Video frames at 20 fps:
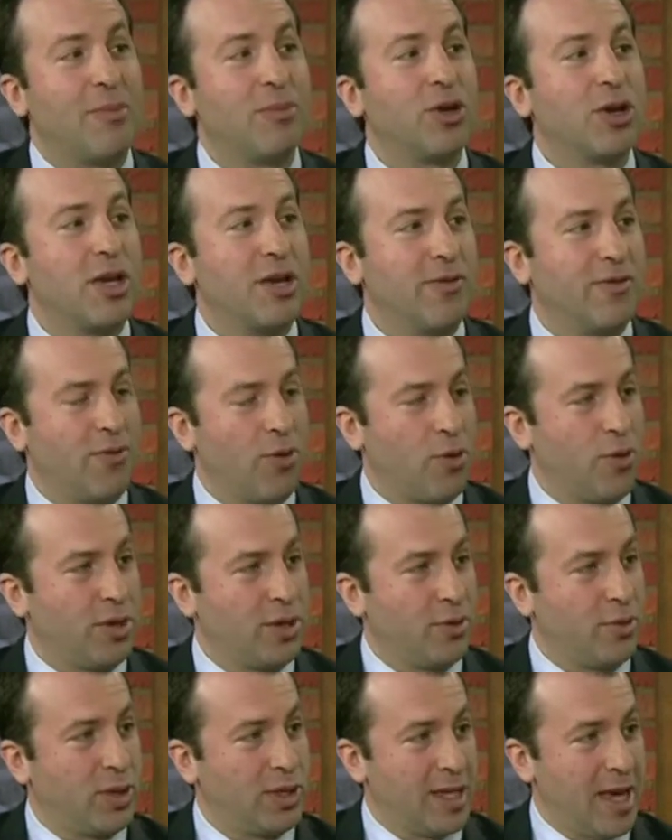I'm looking
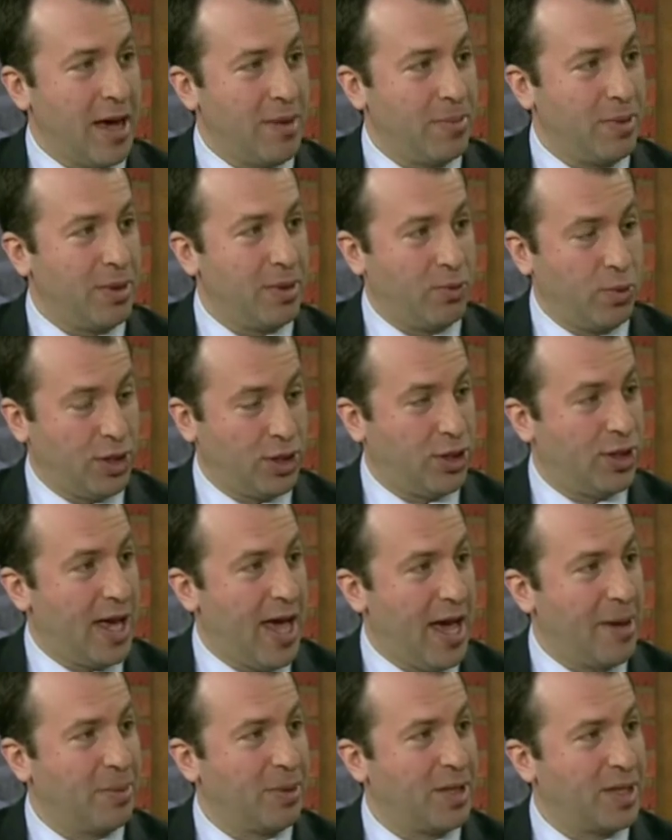forward to what's
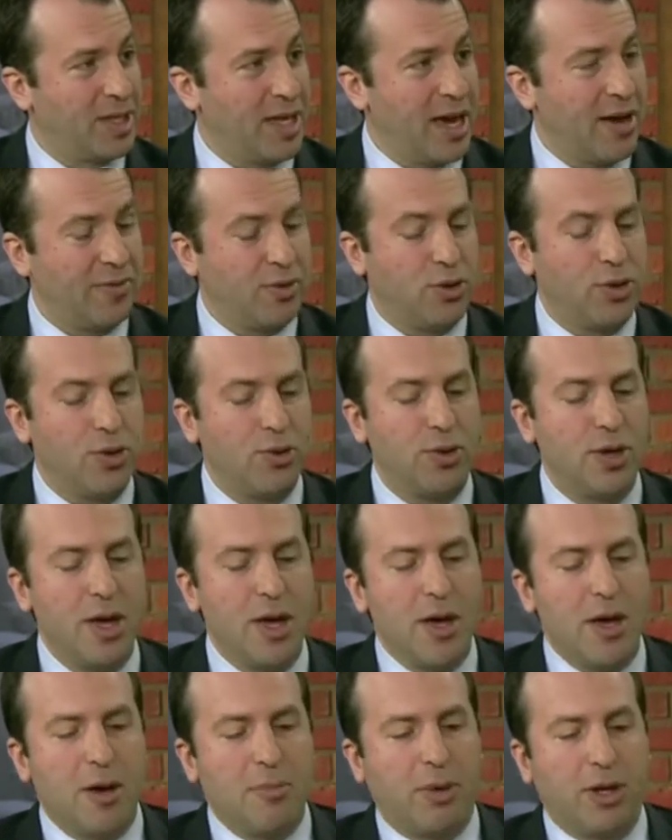going to happen this
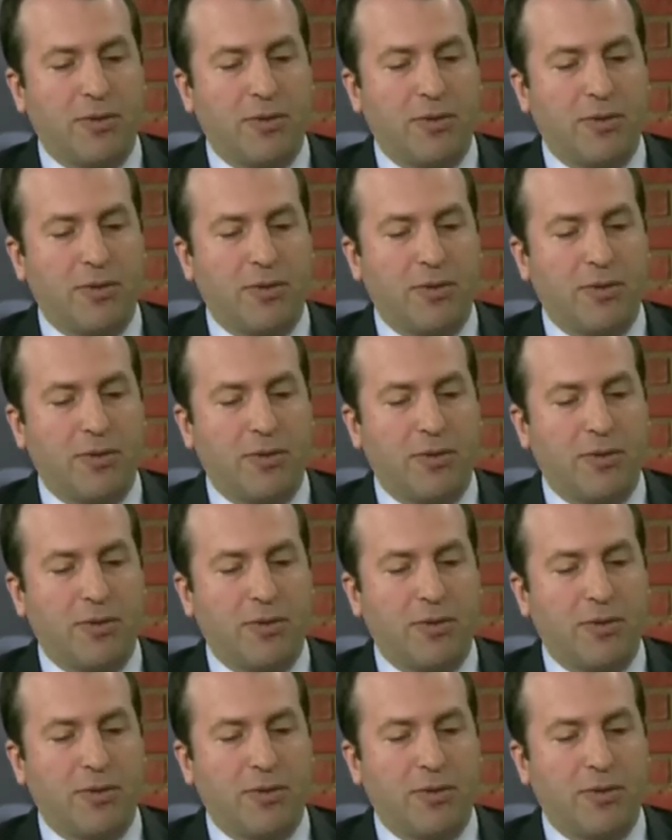afternoon.